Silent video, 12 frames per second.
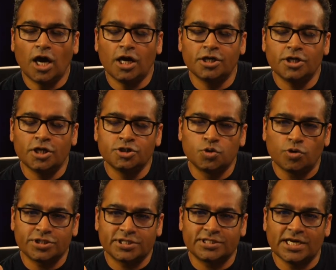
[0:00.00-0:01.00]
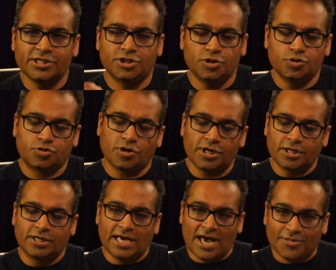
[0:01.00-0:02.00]
uh, and to what extent are you trying to
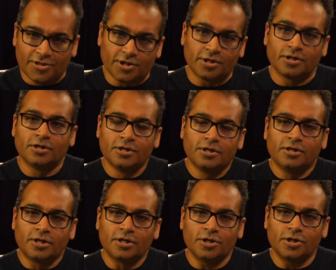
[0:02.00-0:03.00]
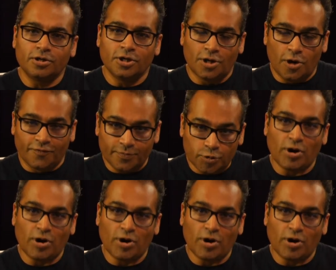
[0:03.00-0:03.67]
gather, you know, from